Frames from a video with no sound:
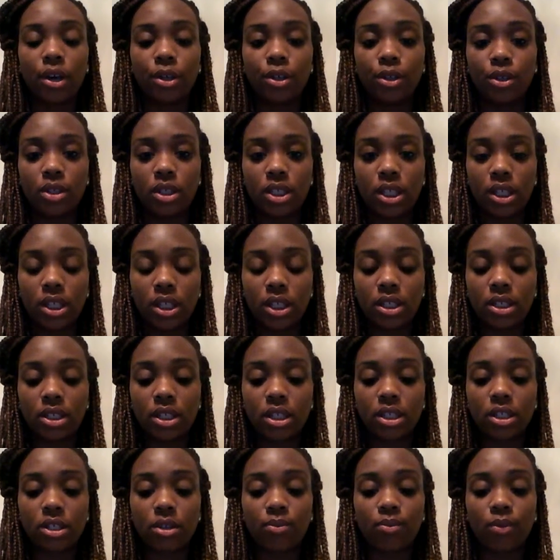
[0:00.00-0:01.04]
Using this
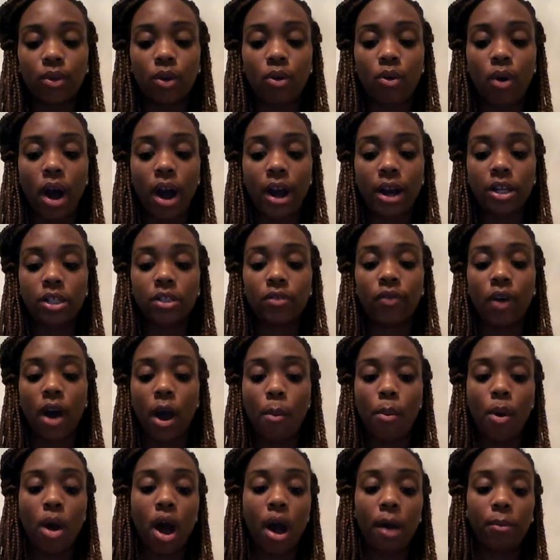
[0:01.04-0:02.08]
system requires
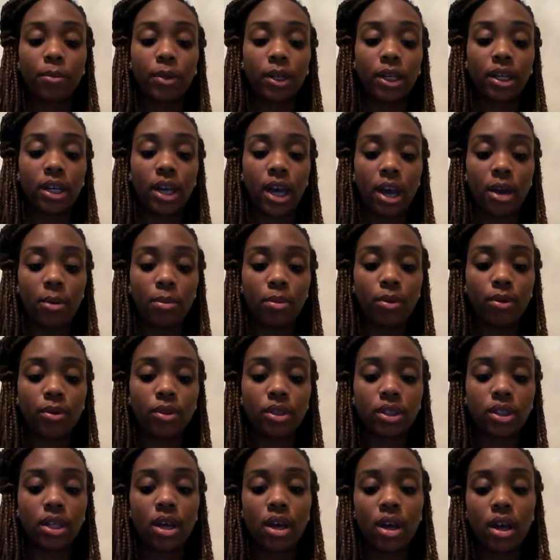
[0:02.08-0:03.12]
fiber optic
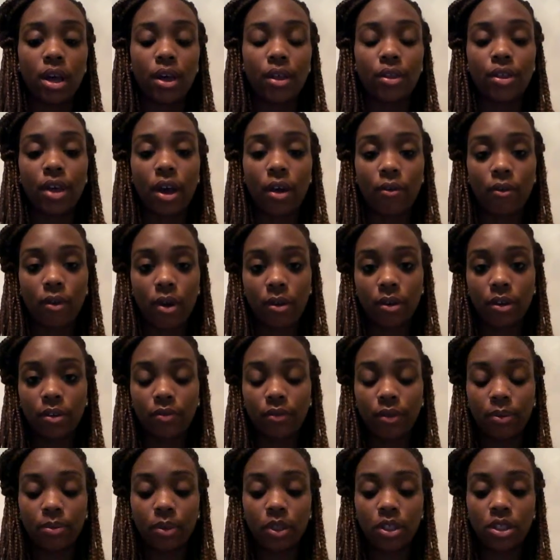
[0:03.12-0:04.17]
cables that run
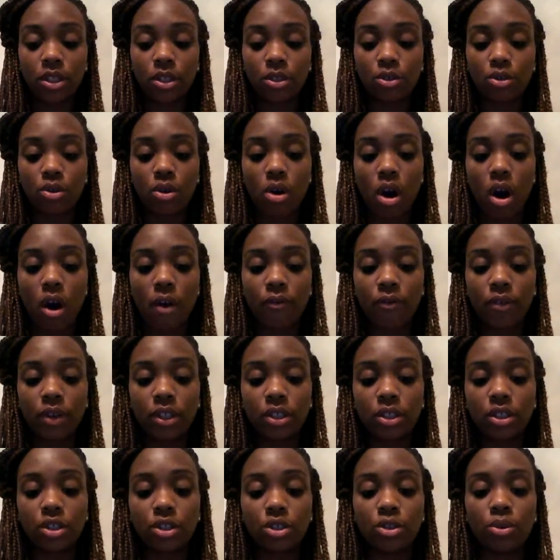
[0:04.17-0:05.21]
from the central
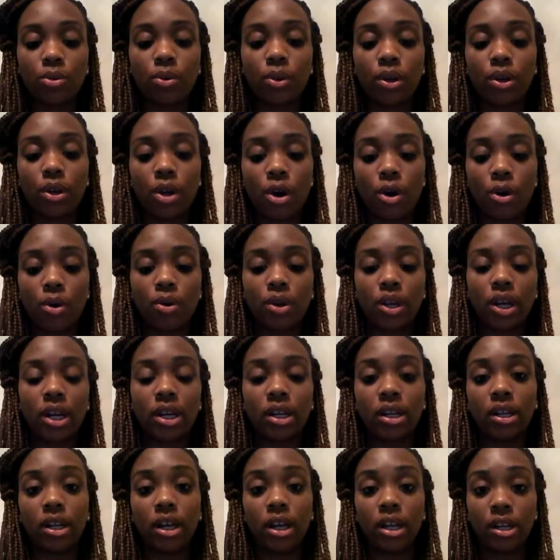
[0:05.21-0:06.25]
office to a node in
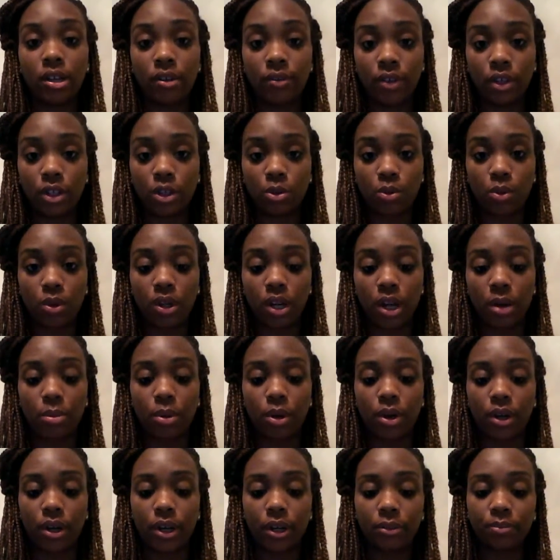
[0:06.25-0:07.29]
an individual
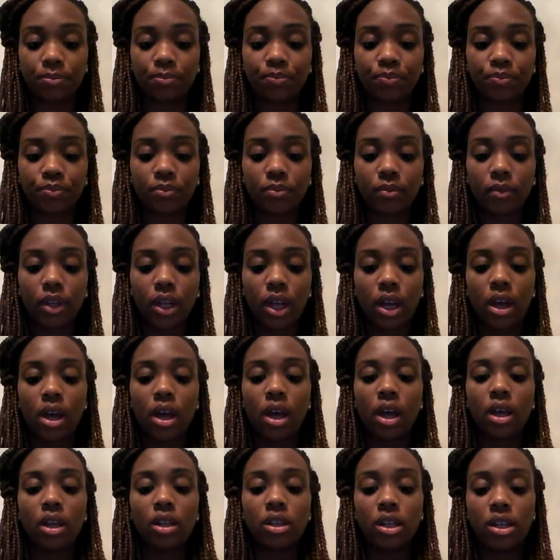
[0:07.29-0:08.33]
neighborhood.
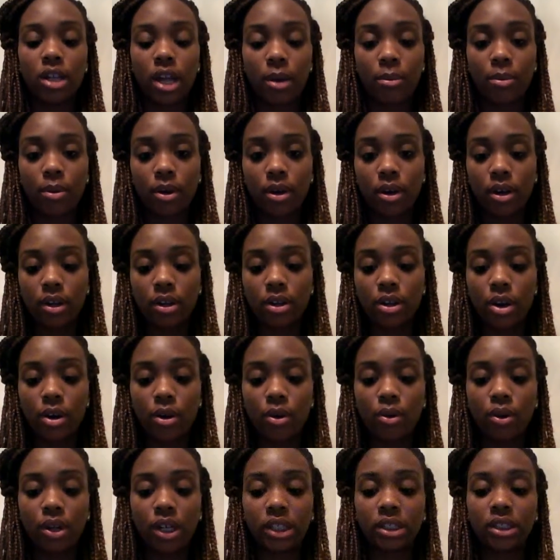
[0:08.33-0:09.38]
The neighborhood
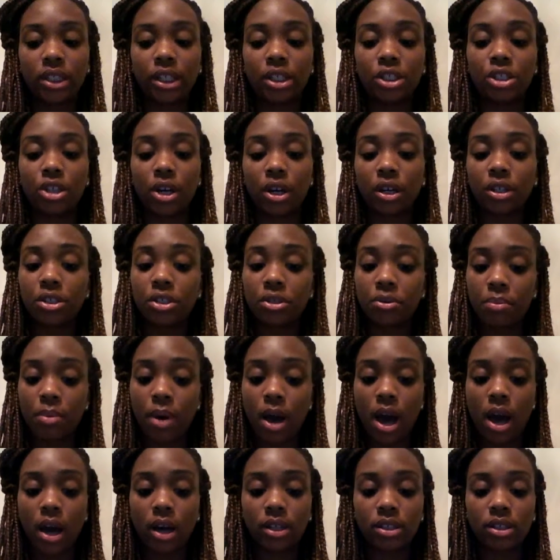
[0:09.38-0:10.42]
node is a junction
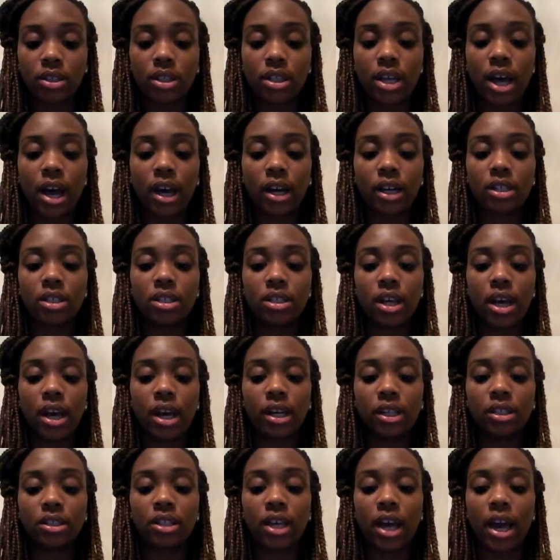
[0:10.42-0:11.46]
box that
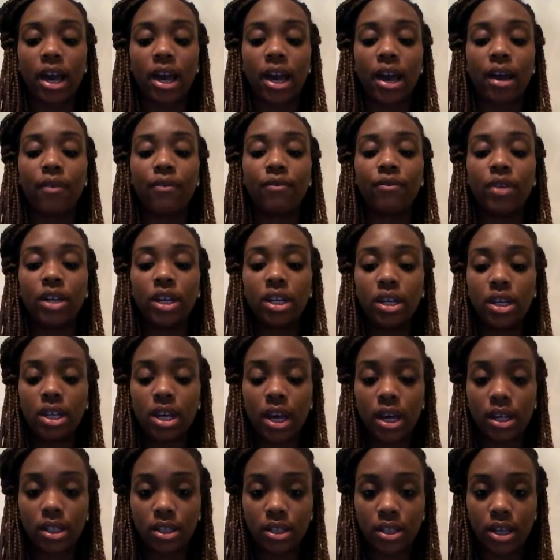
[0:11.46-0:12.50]
contains a
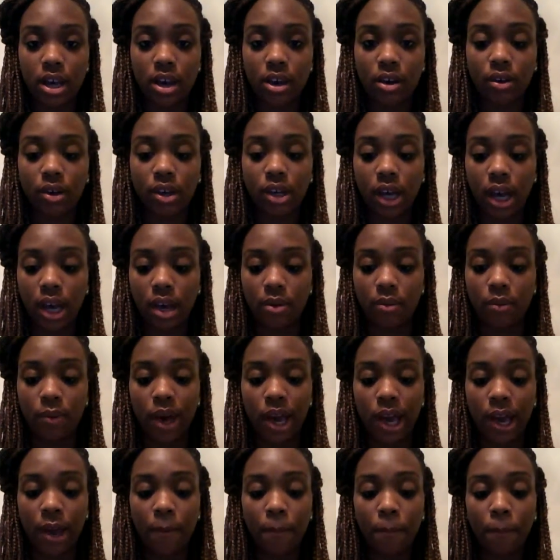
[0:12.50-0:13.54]
VDSL
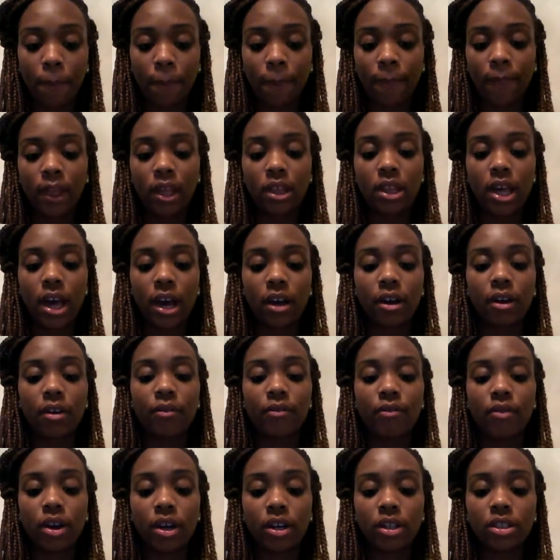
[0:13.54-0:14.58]
gateway that
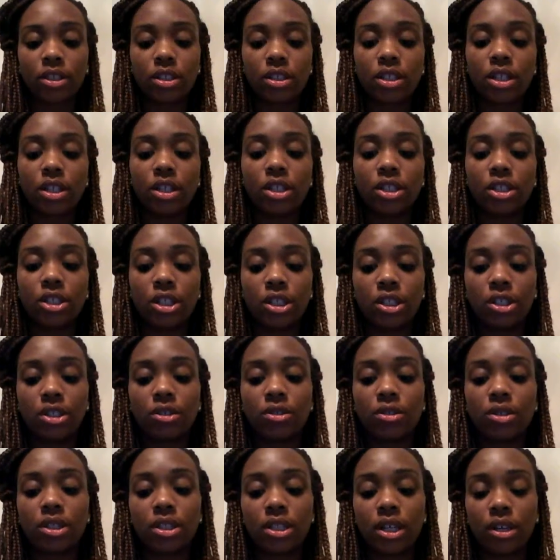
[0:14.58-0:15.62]
converts to the
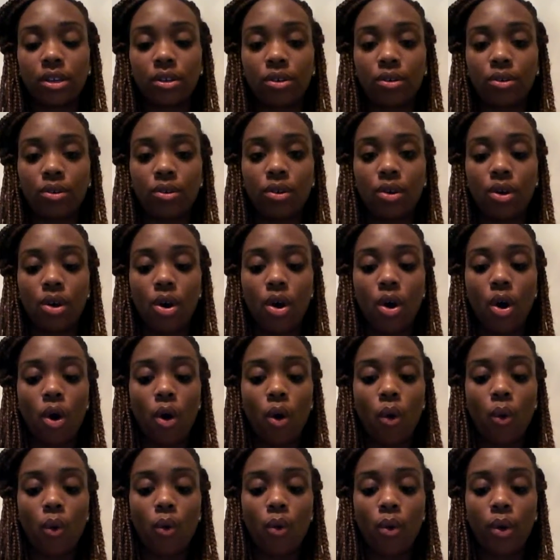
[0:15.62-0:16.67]
digital signal
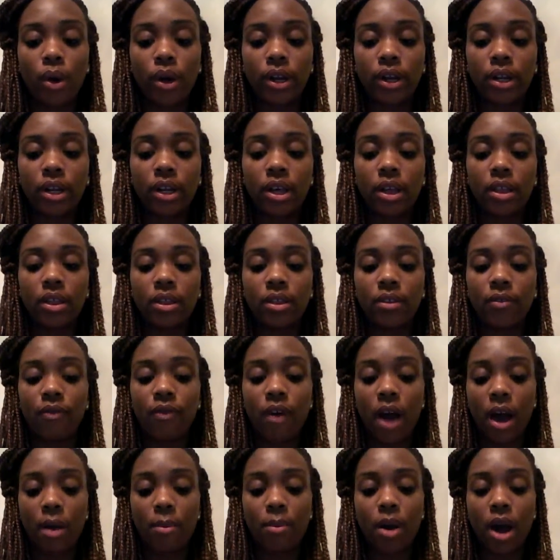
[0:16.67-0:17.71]
on the
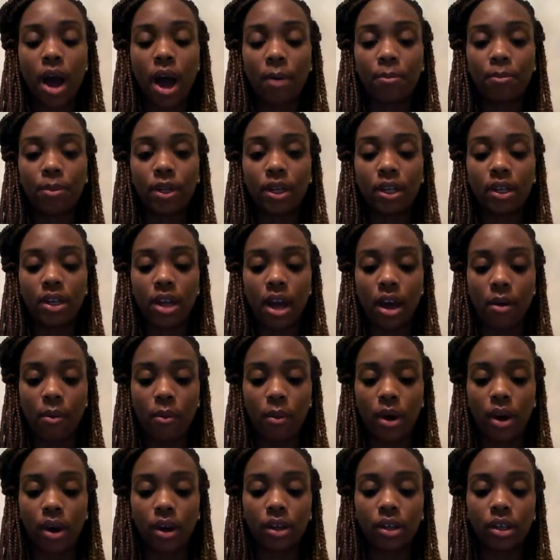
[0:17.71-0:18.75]
fiber optic
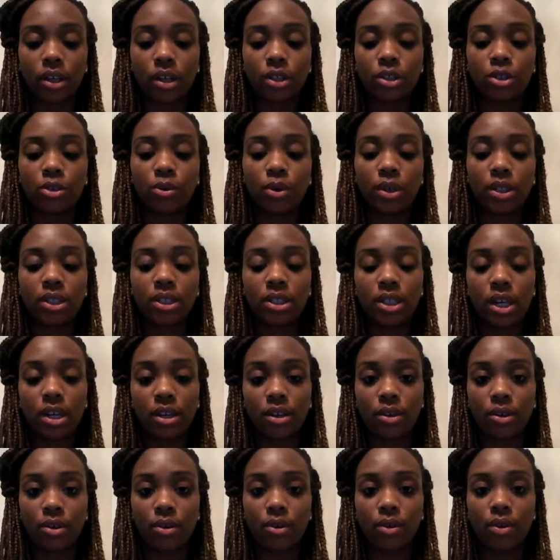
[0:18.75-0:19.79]
network to a
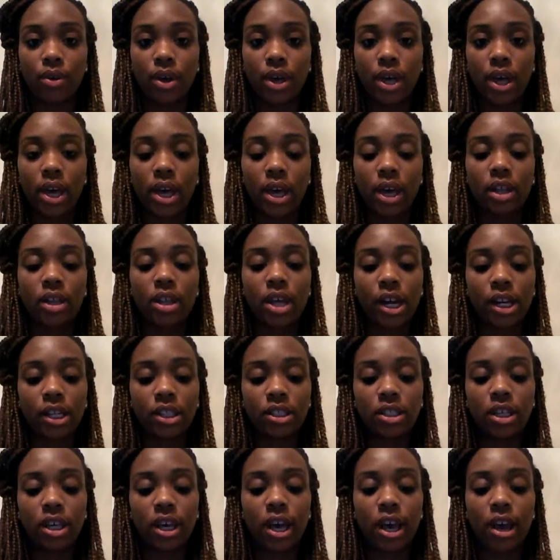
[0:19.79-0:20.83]
signal that
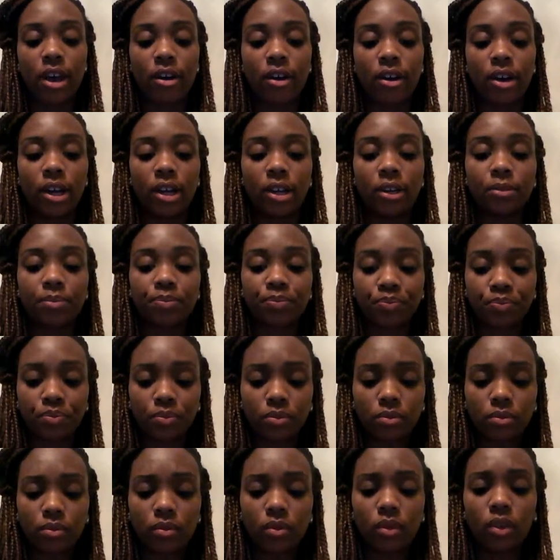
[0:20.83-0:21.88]
is carried
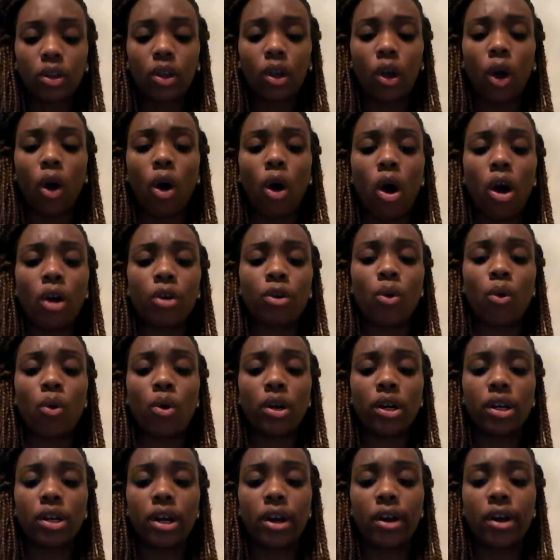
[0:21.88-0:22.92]
on
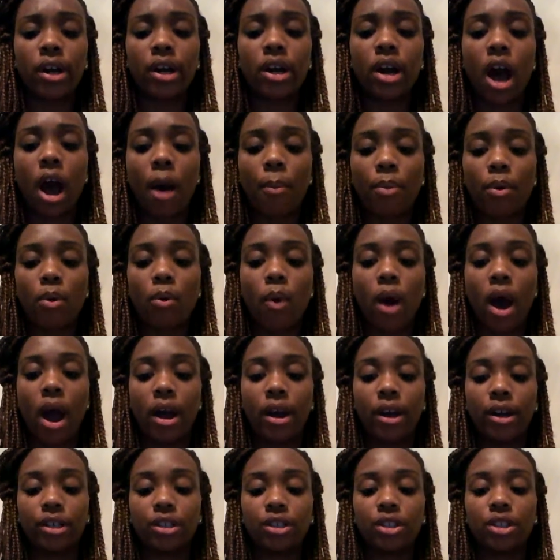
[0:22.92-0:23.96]
ordinary copper
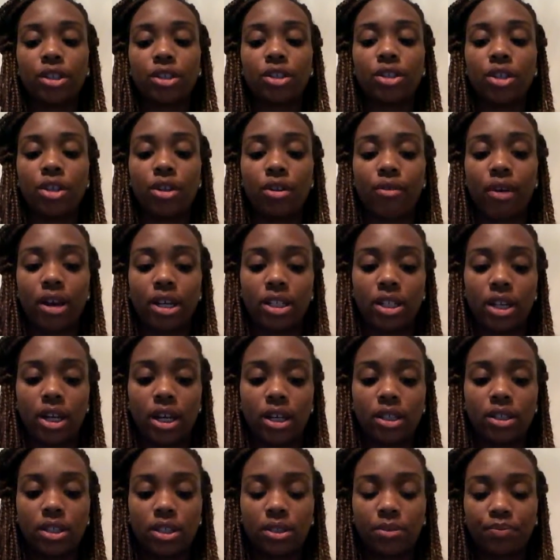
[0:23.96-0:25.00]
wires to the
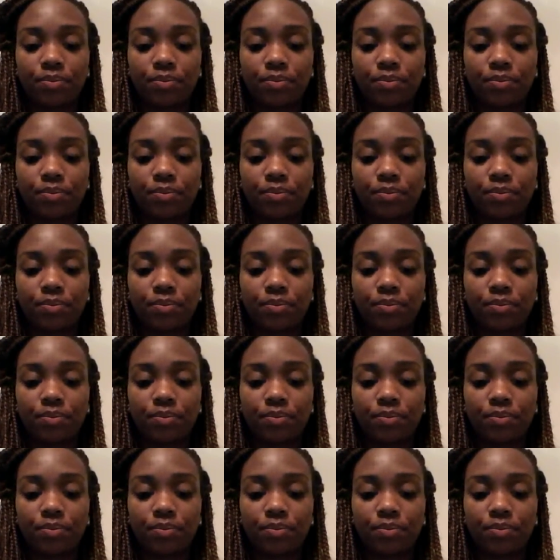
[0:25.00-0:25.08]
residents.